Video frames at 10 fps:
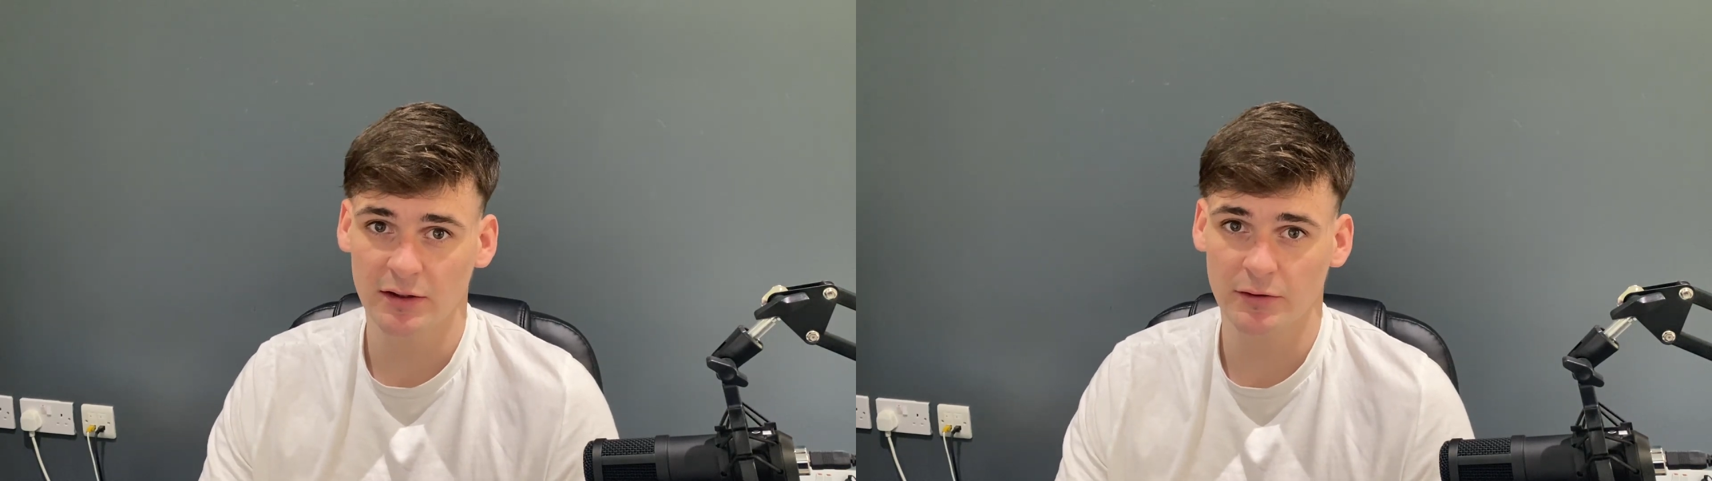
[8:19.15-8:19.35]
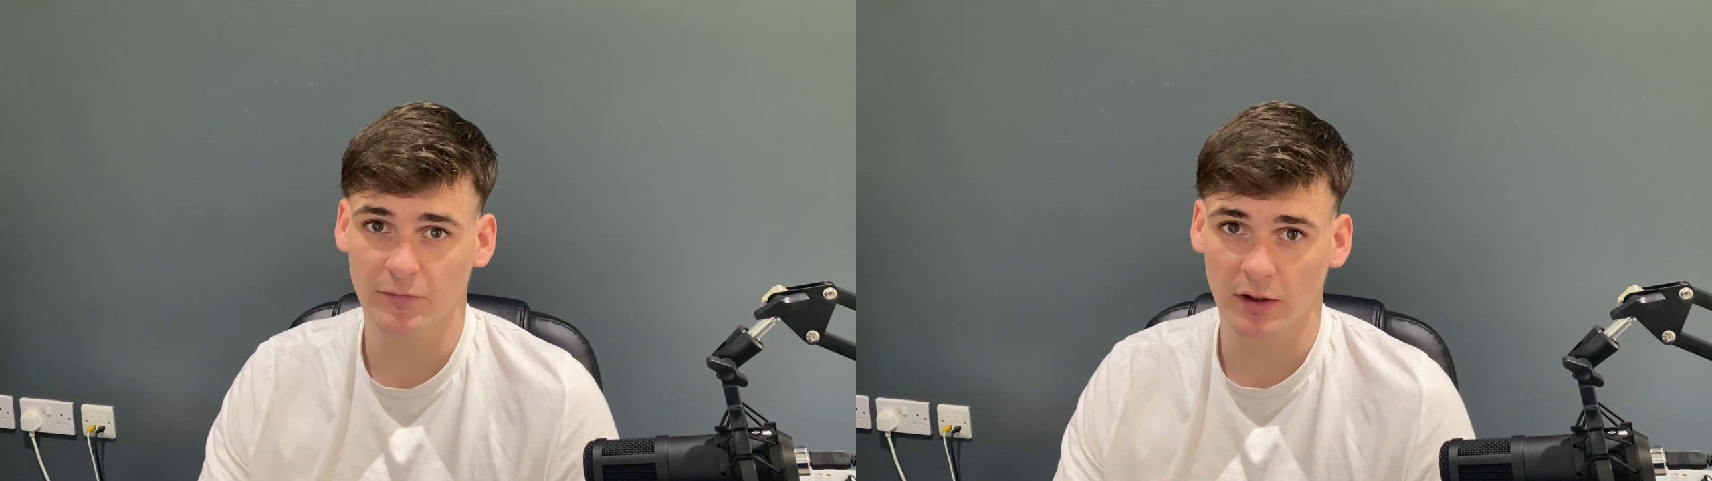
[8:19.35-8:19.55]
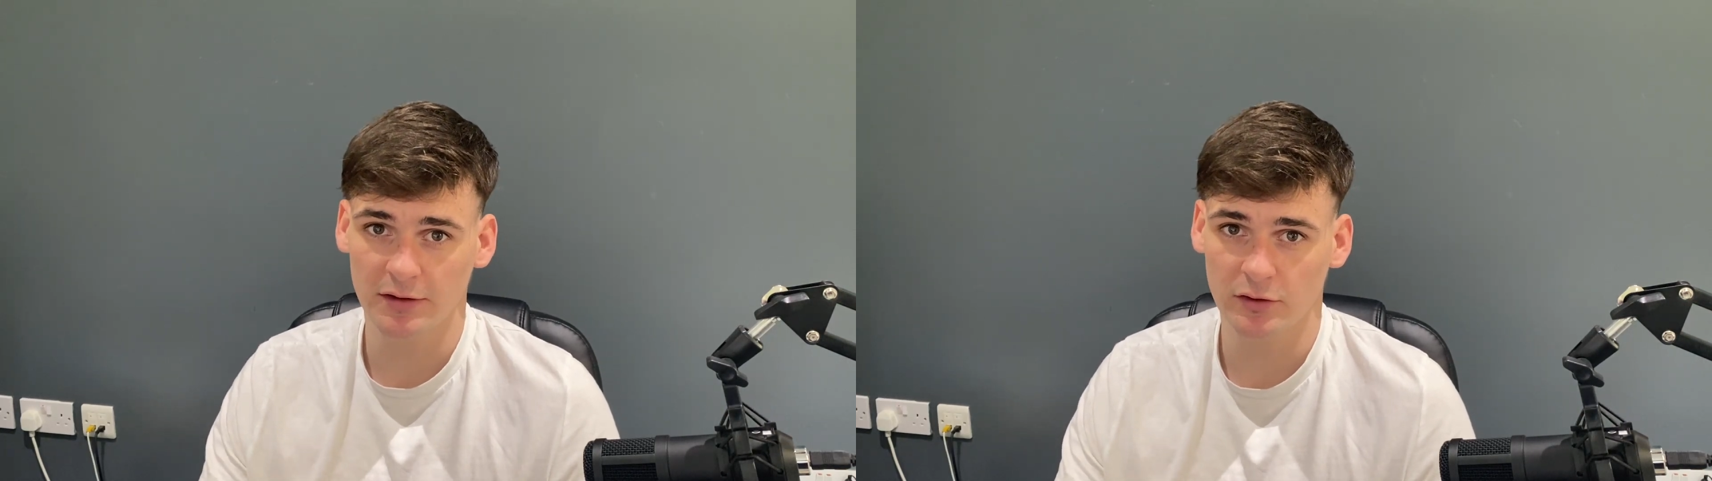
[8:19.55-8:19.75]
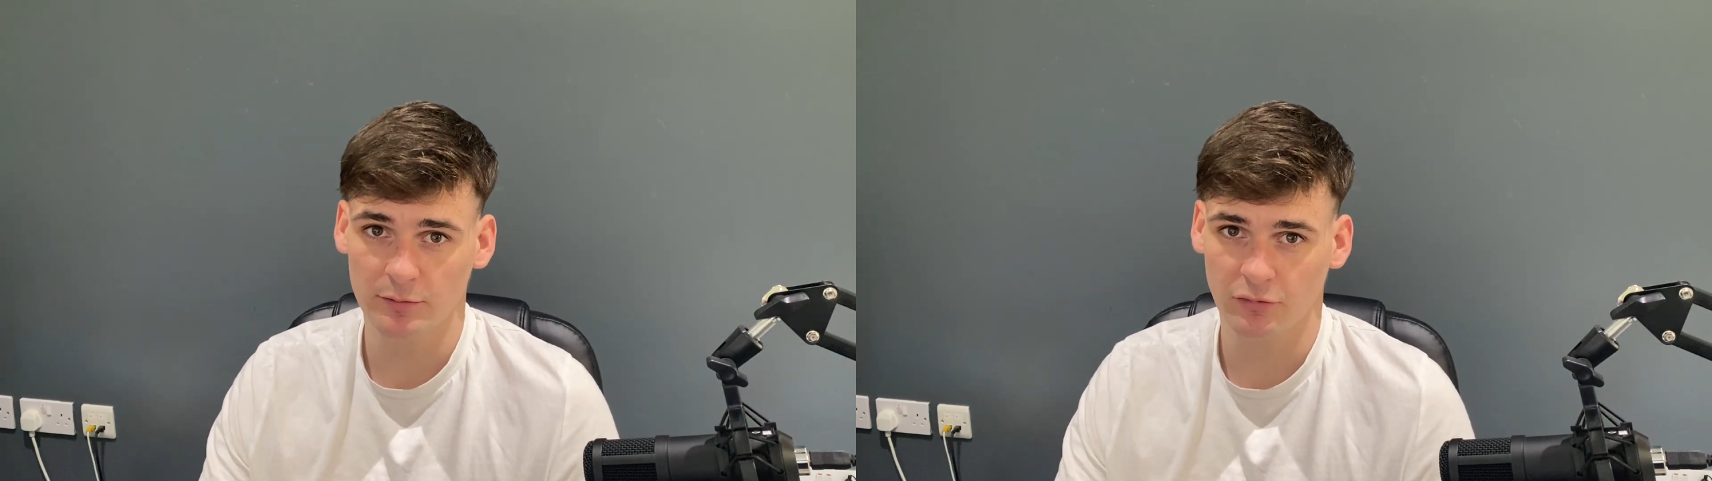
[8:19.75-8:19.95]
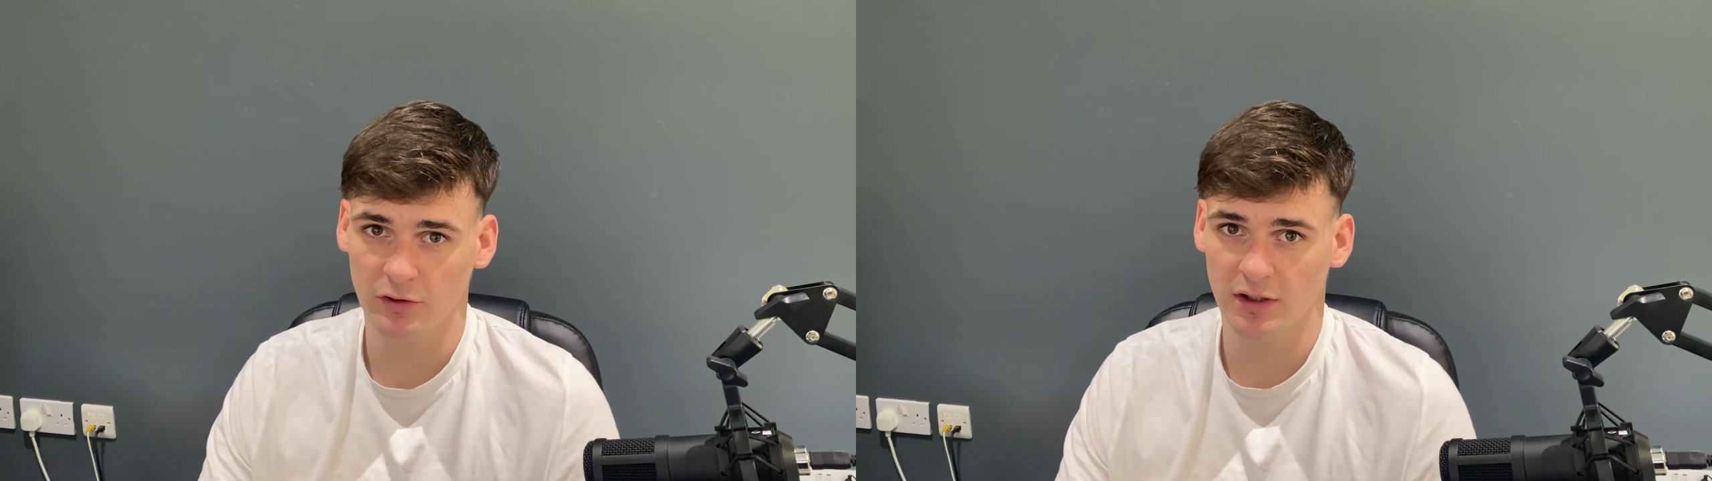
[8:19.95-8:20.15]
to find good
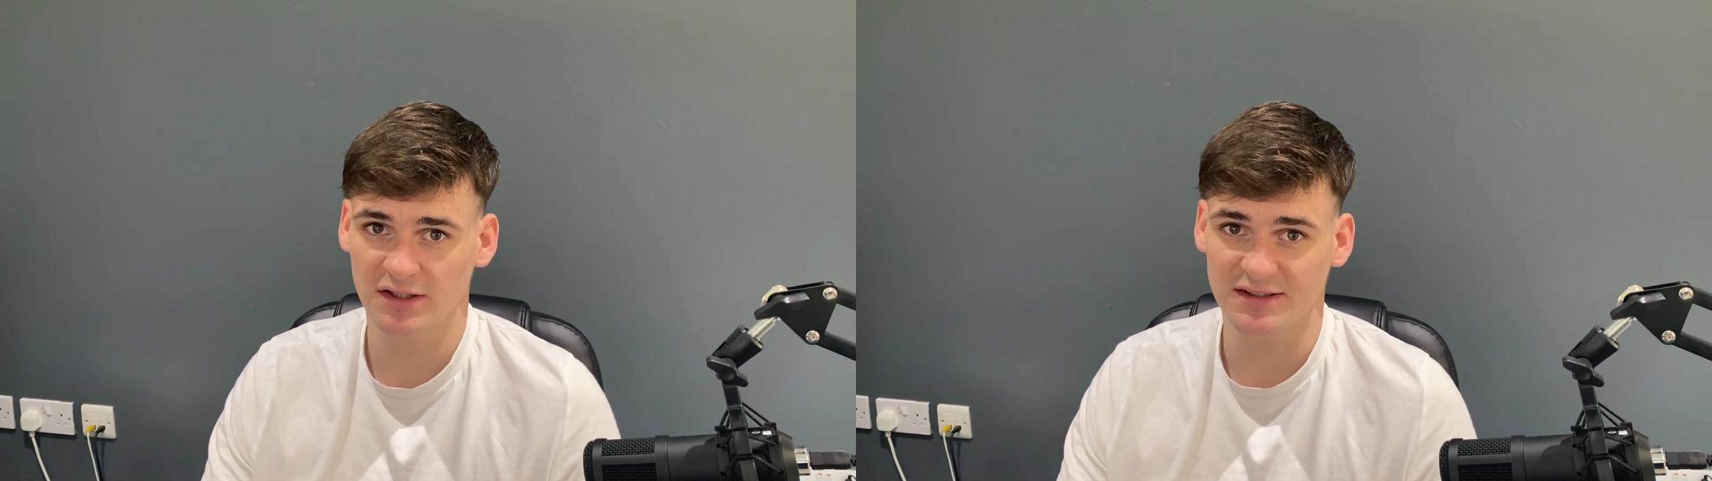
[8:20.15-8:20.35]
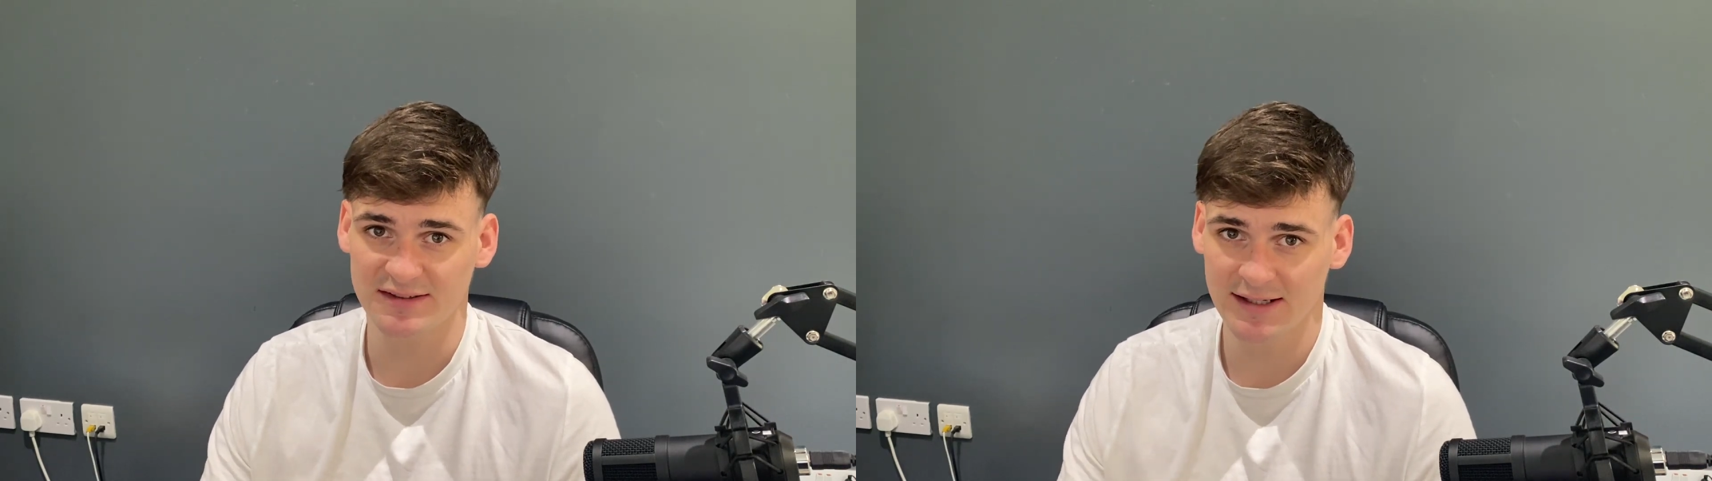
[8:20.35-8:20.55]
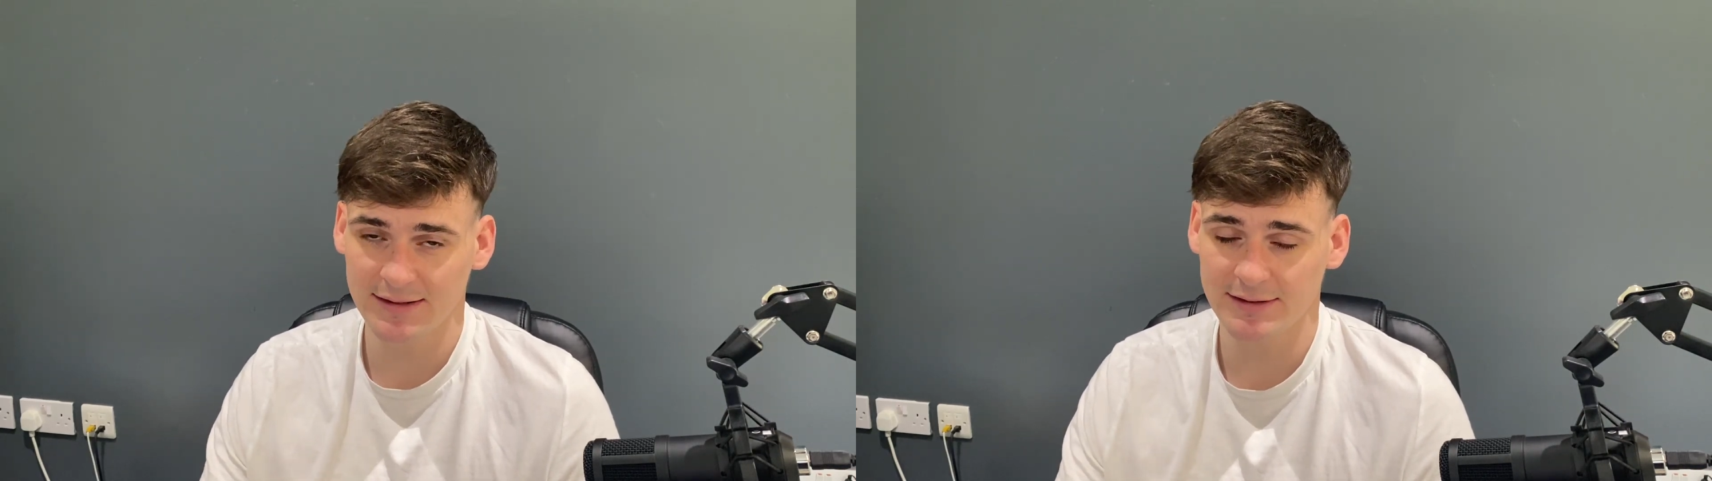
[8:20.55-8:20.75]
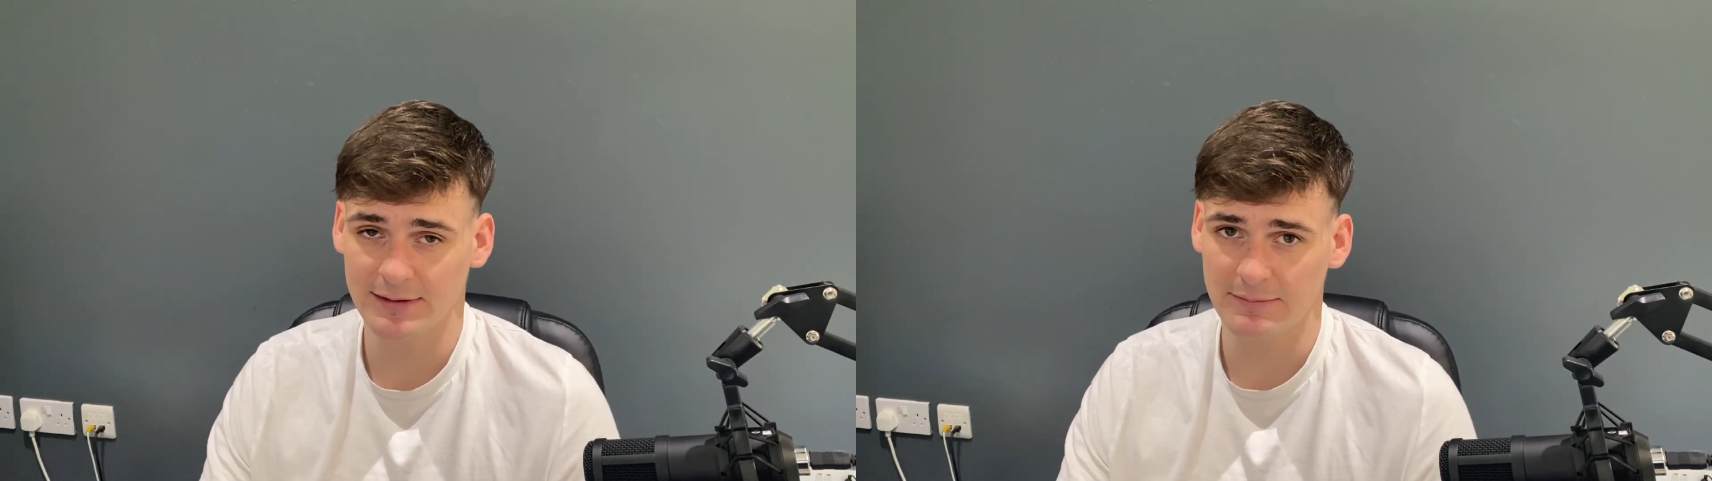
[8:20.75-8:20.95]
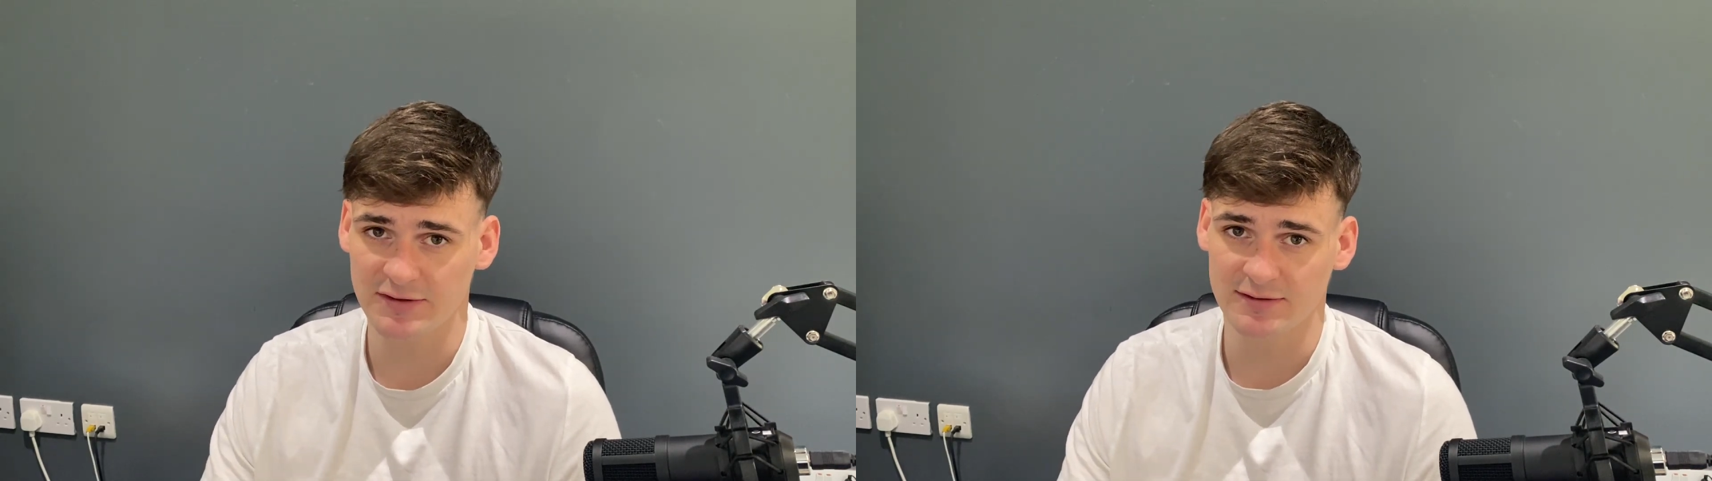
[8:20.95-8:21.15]
products to send into
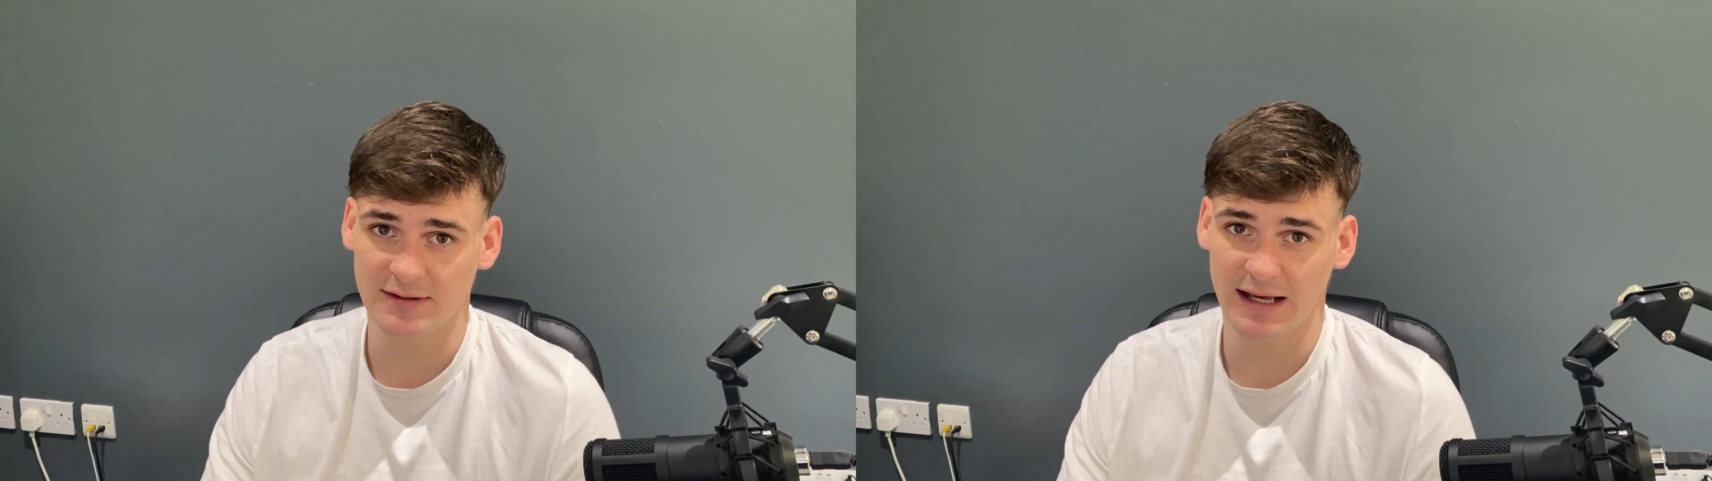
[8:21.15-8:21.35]
Amazon